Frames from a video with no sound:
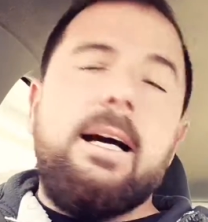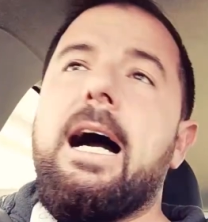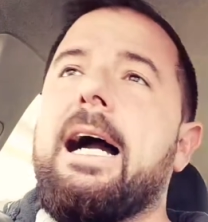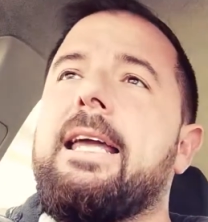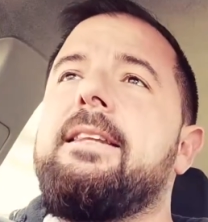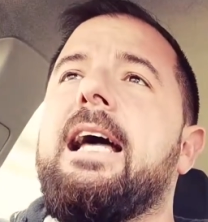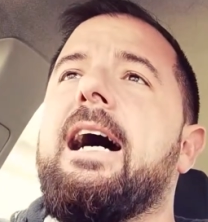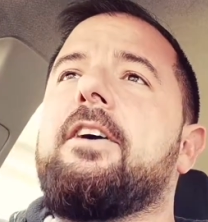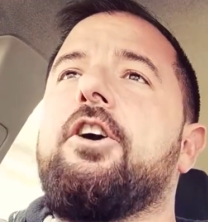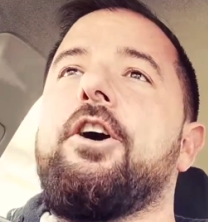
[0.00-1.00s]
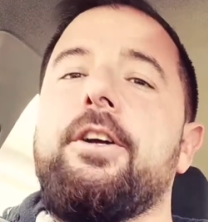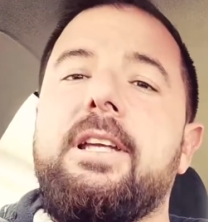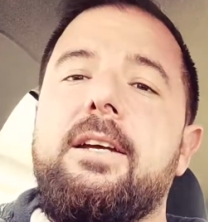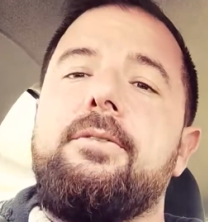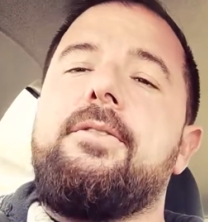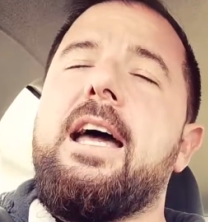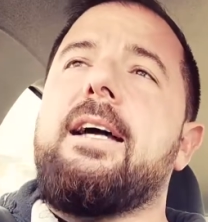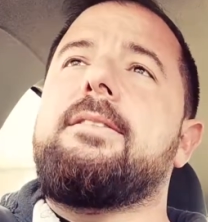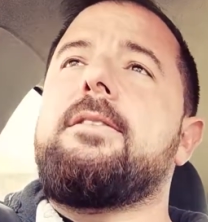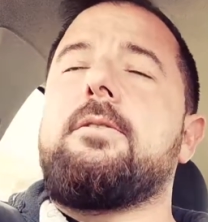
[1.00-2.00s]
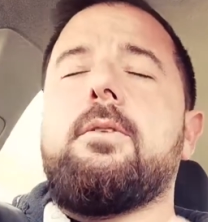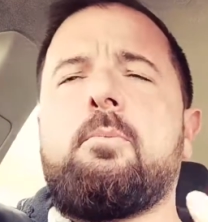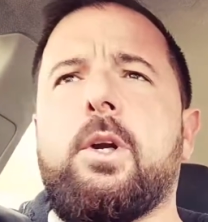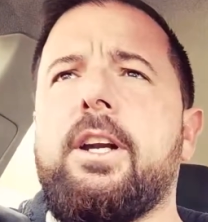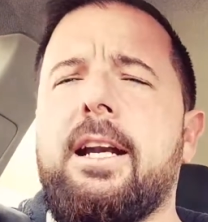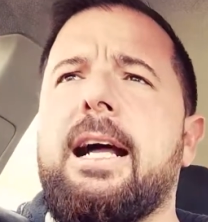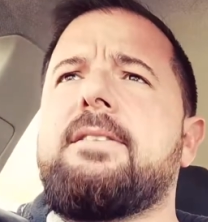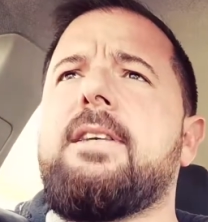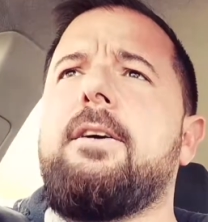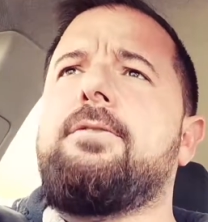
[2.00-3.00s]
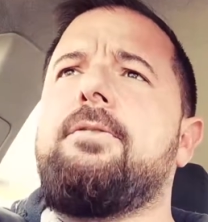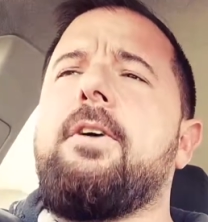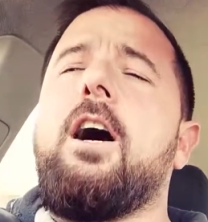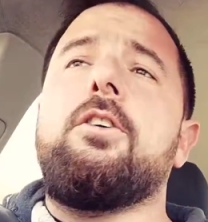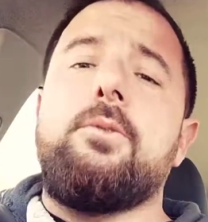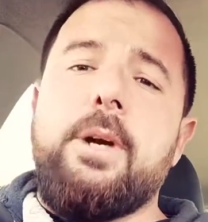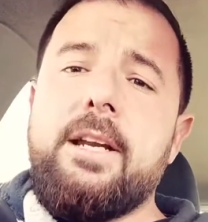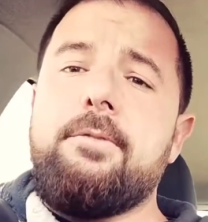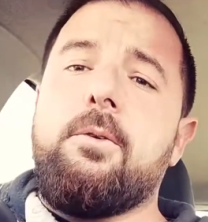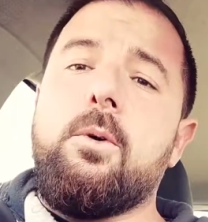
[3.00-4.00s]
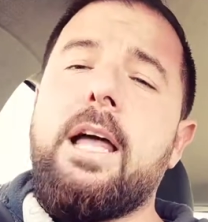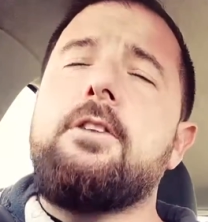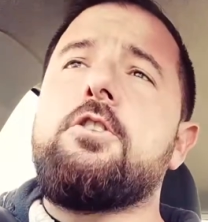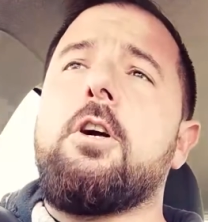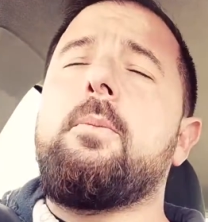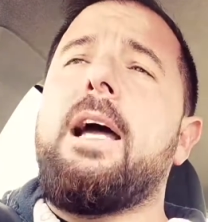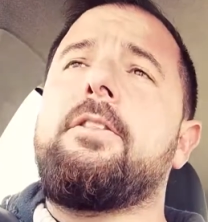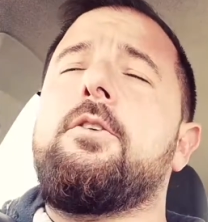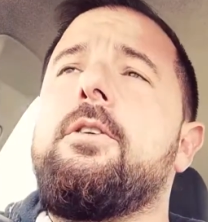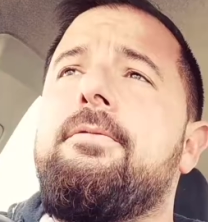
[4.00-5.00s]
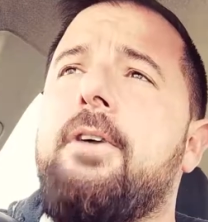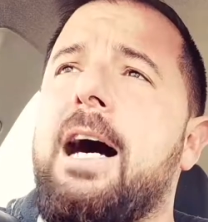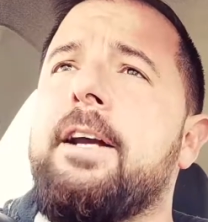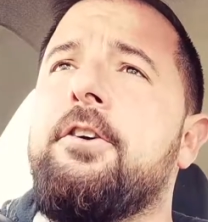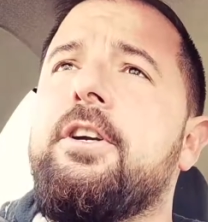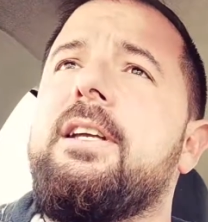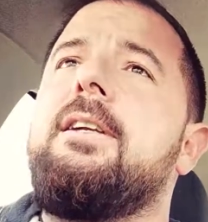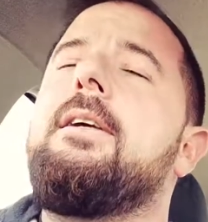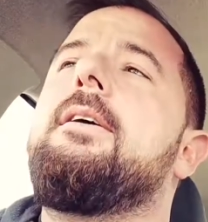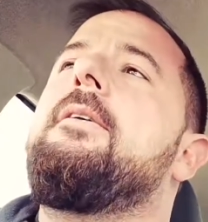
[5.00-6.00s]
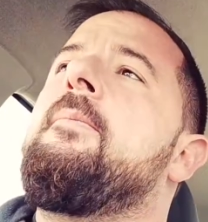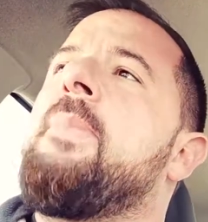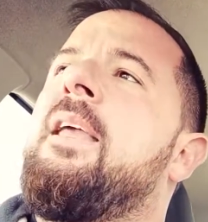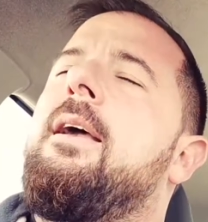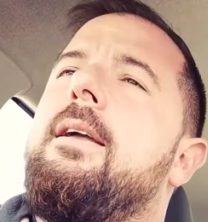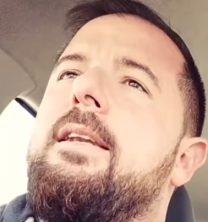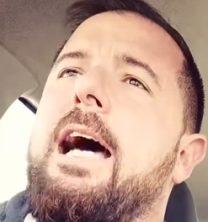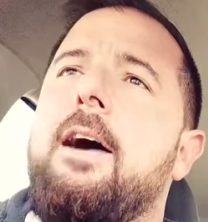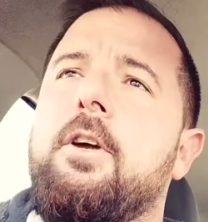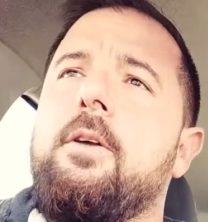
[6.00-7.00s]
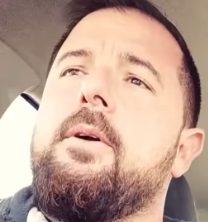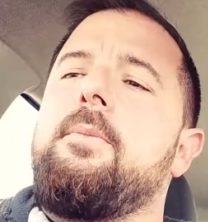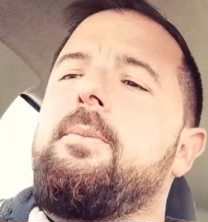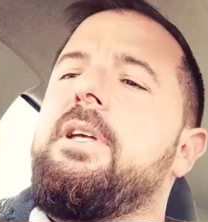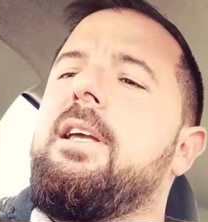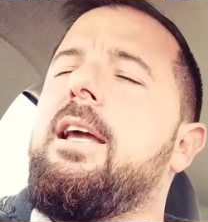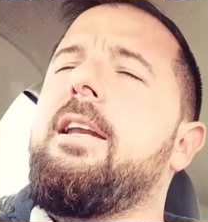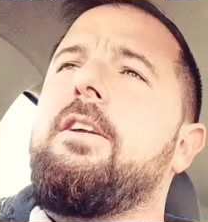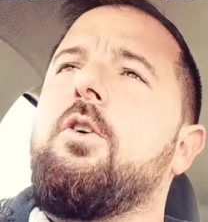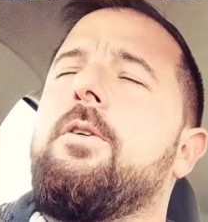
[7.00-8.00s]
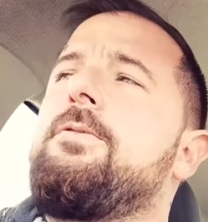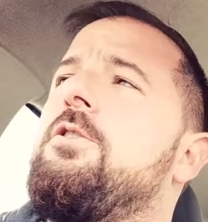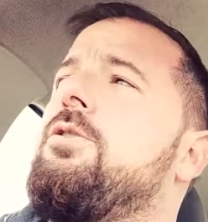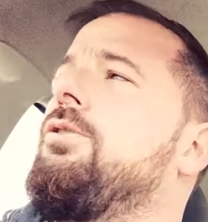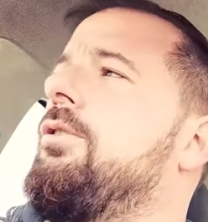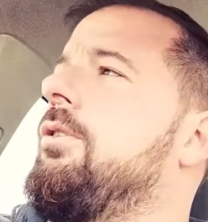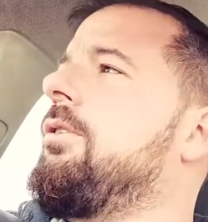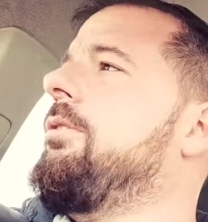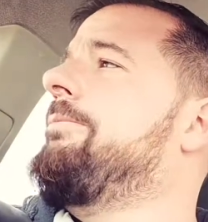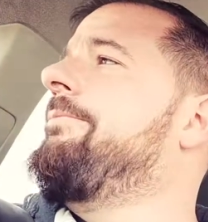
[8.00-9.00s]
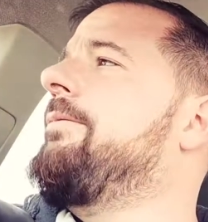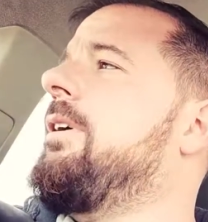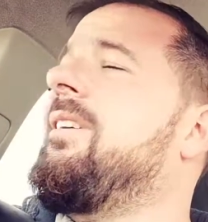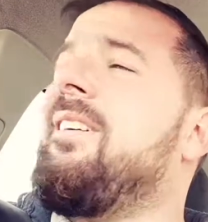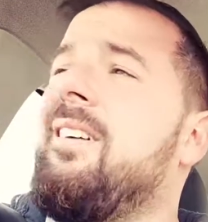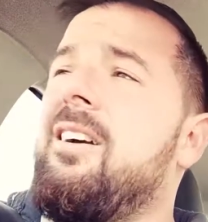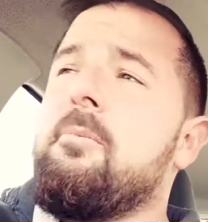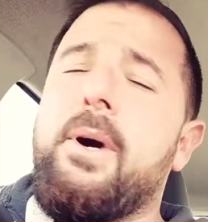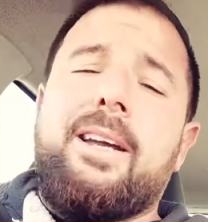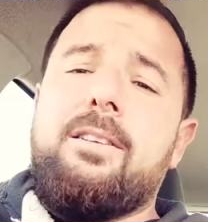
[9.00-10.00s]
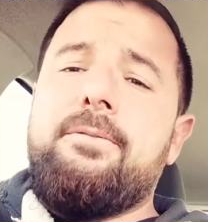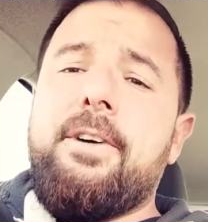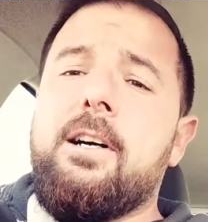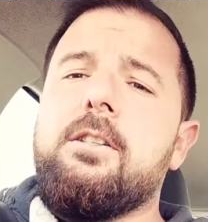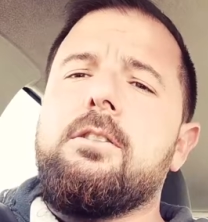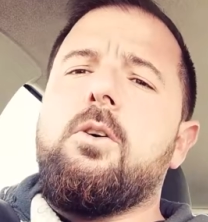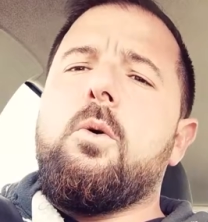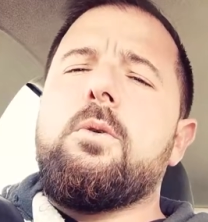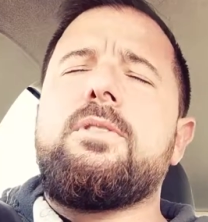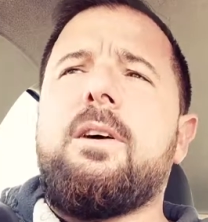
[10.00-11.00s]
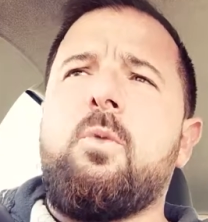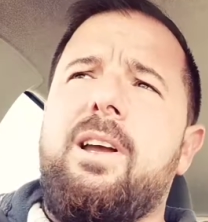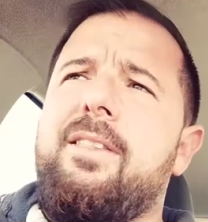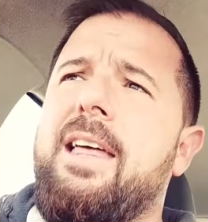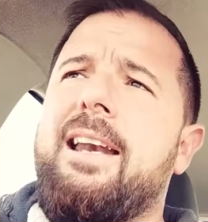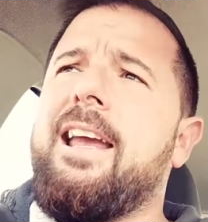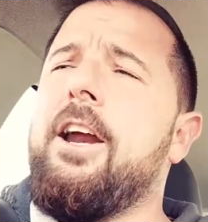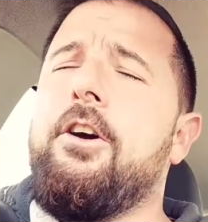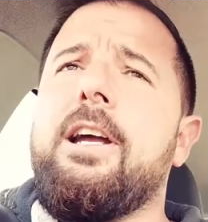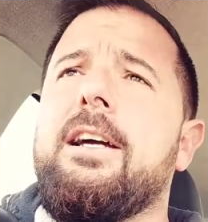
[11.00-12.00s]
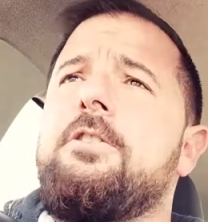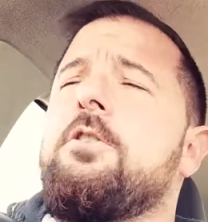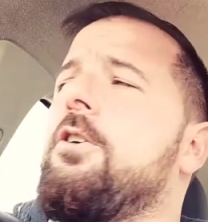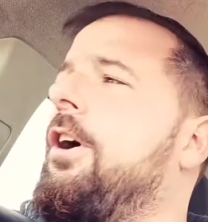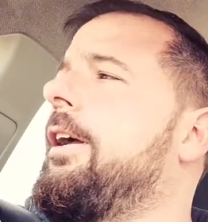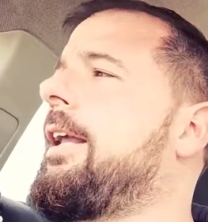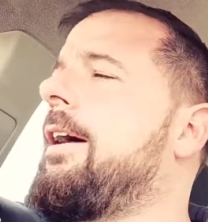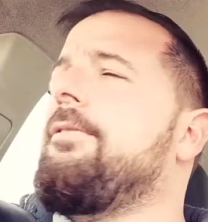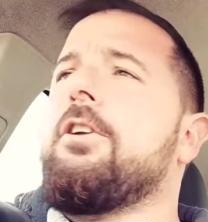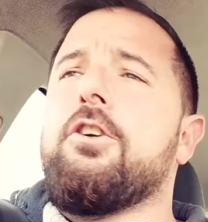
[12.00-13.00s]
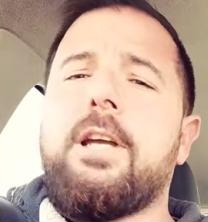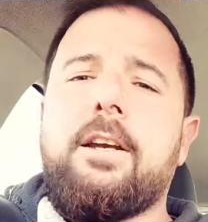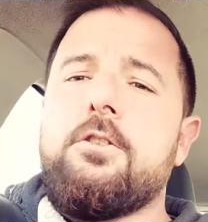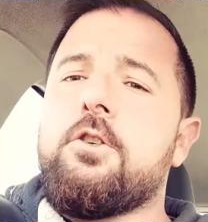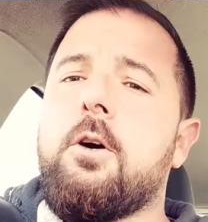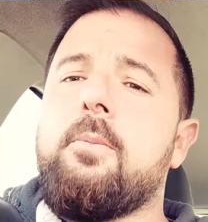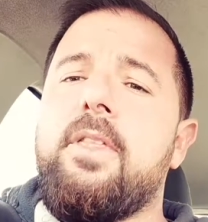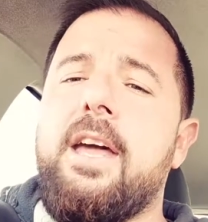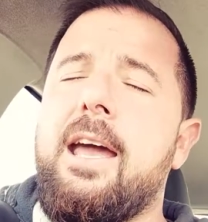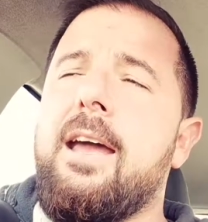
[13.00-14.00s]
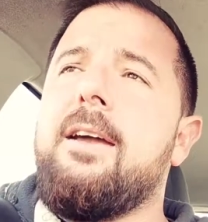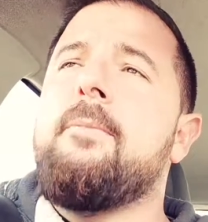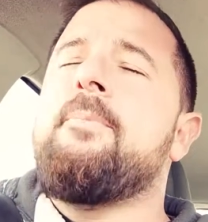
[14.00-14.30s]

I can now go give that, put it in our safety file, ready for that job at the refinery. Now I'm going to be heading off to Brackenfell or somewhere in that area to go and have a look at a job there.